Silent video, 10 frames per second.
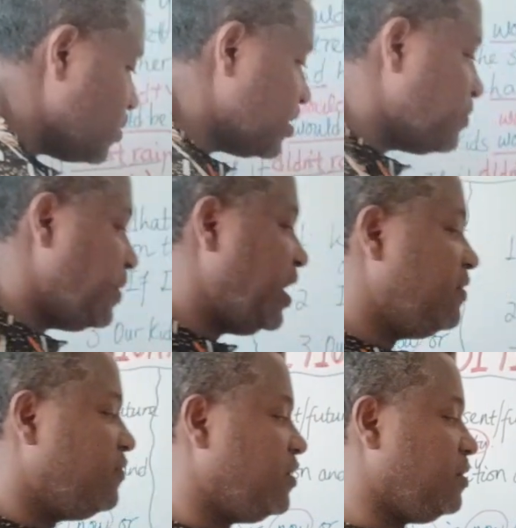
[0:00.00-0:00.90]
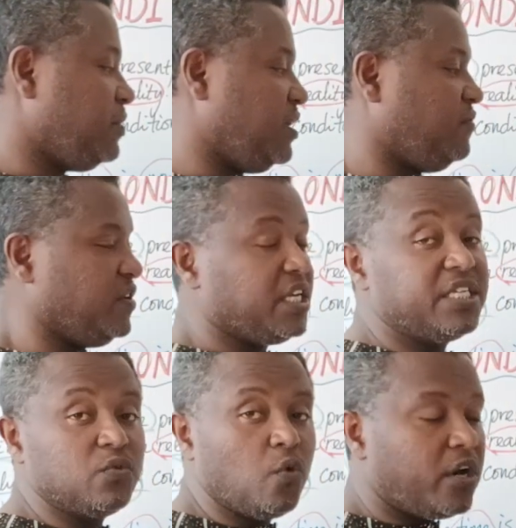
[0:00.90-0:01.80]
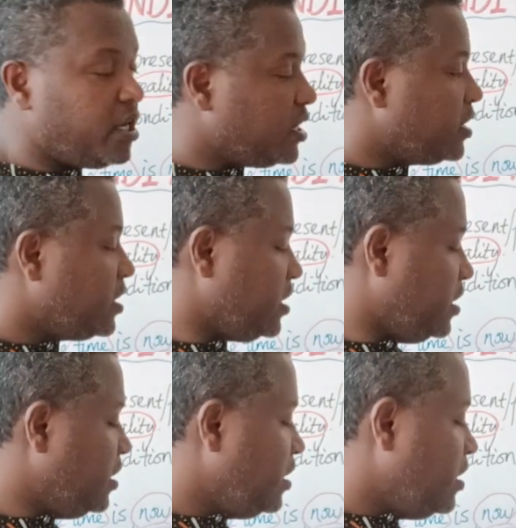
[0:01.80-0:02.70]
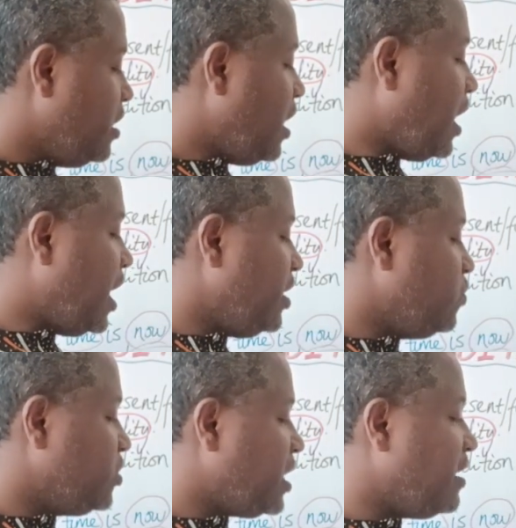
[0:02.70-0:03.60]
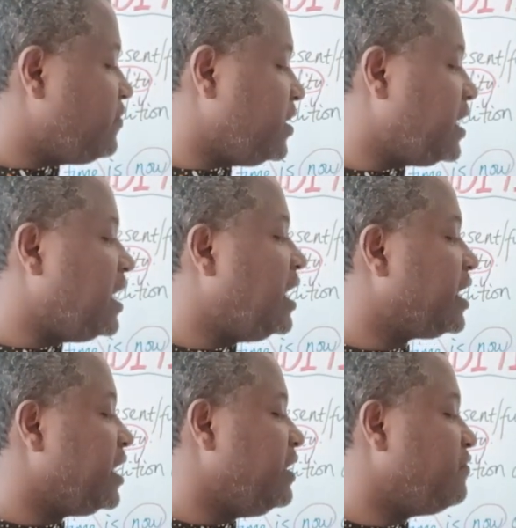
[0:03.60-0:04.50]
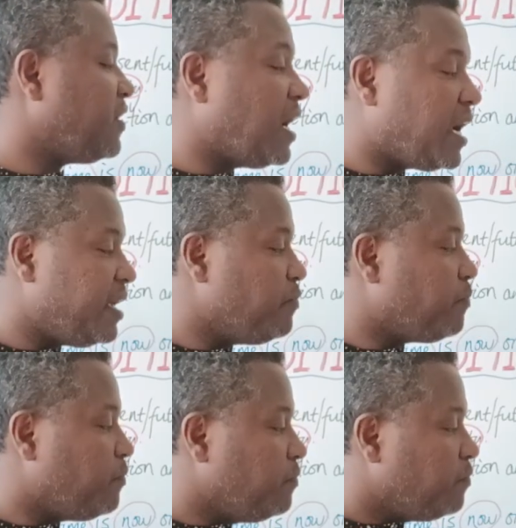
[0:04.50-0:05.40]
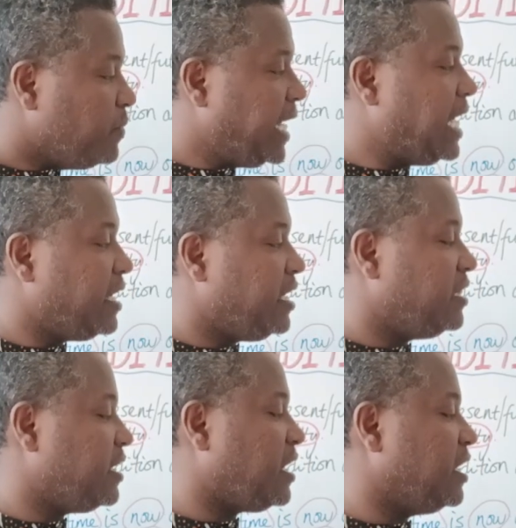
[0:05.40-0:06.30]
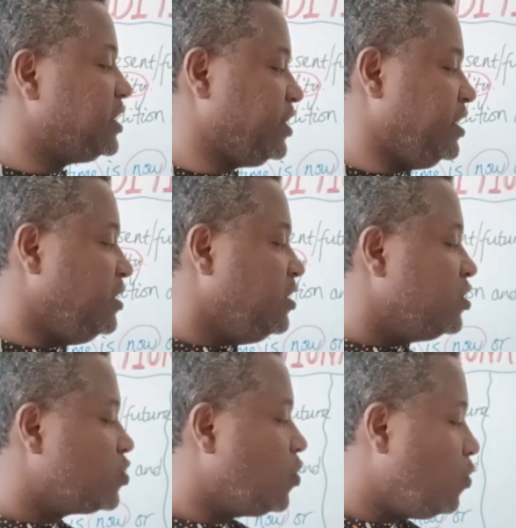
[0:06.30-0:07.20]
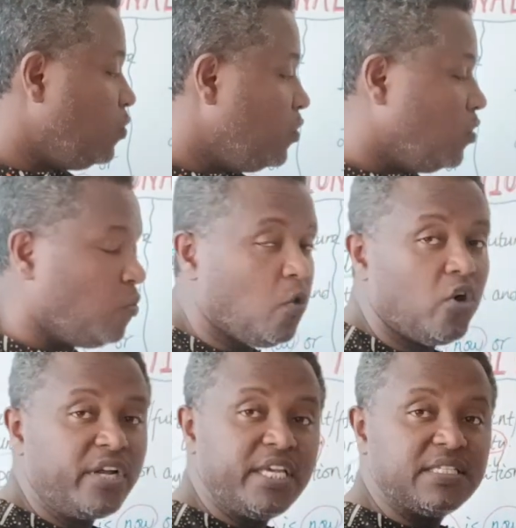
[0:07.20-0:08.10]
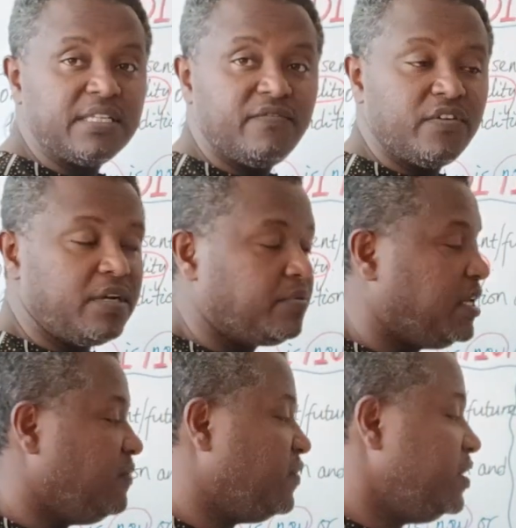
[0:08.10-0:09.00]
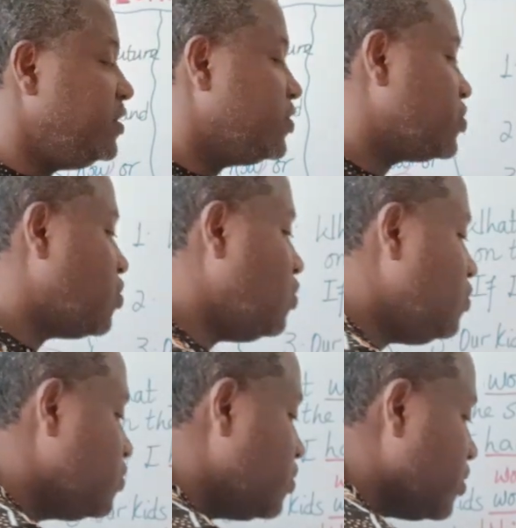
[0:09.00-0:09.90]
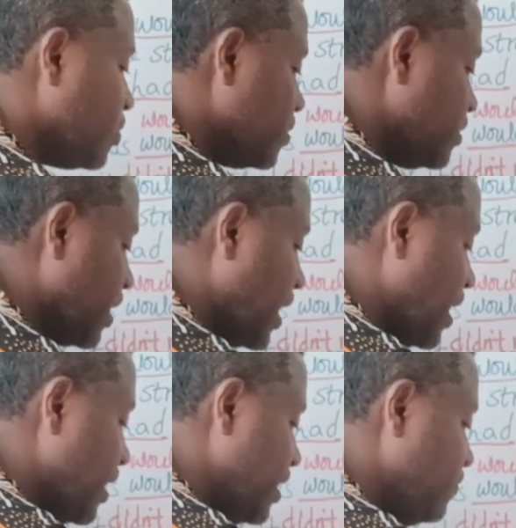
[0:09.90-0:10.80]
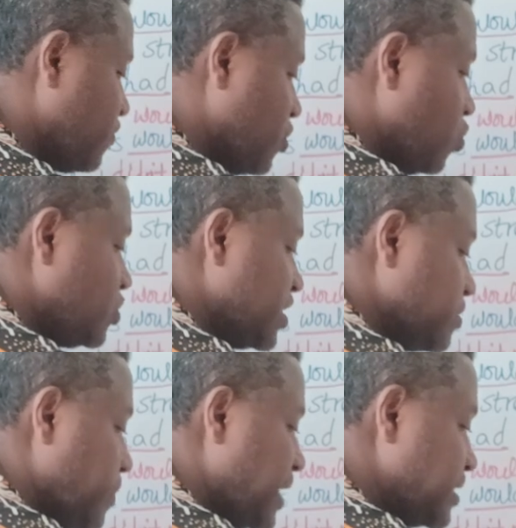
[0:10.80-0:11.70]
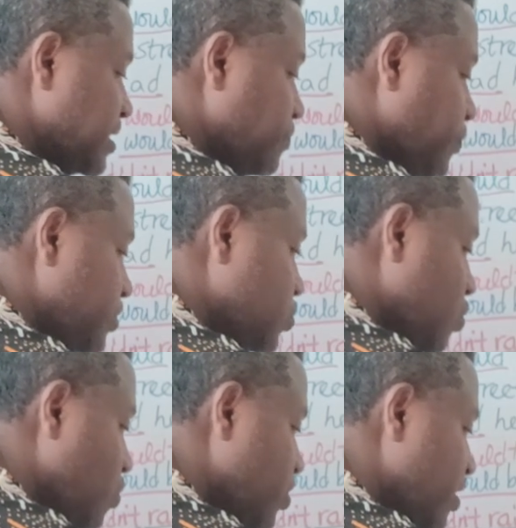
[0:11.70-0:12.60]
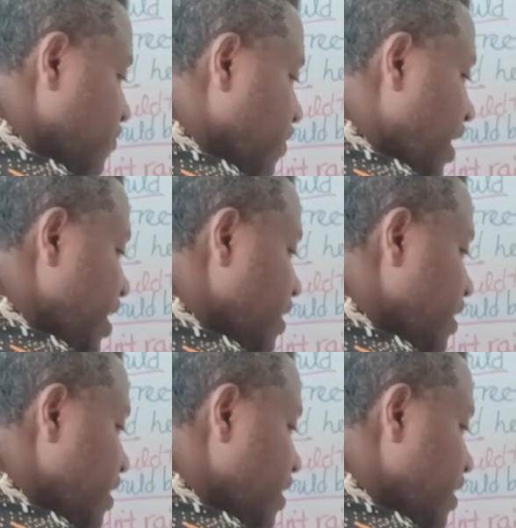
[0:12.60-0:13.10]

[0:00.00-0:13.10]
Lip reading: or the main verb given is work, I would have a car if I belong in the country. So work is the verb given, so if clause is past simple, so if I